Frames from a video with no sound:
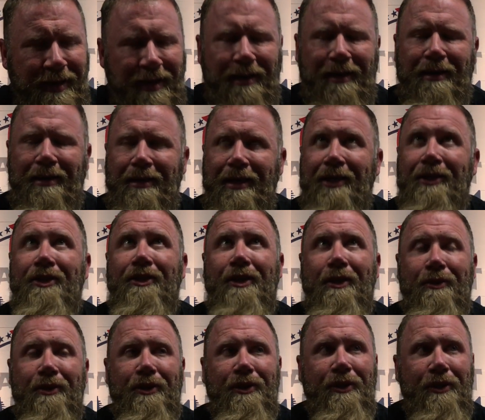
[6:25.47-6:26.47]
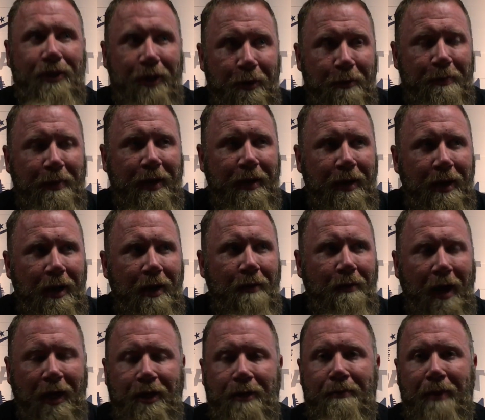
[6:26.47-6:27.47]
Oh, so stupid.
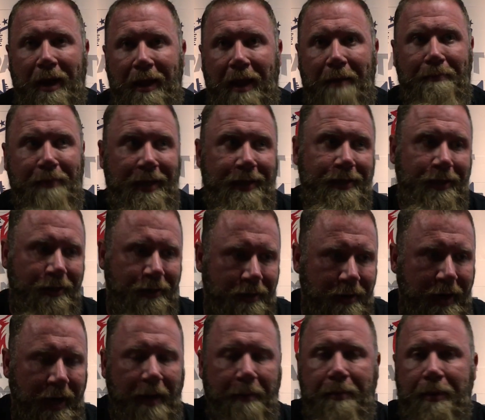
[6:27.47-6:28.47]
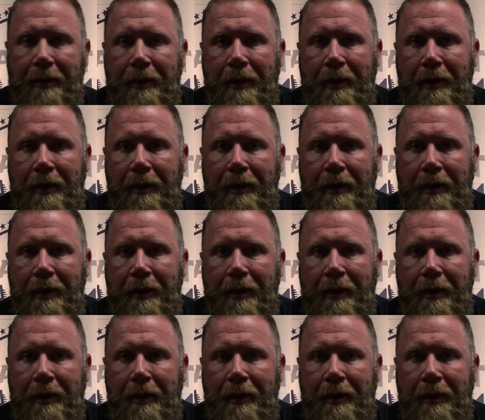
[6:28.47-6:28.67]
Why'd you buy that piece of crap?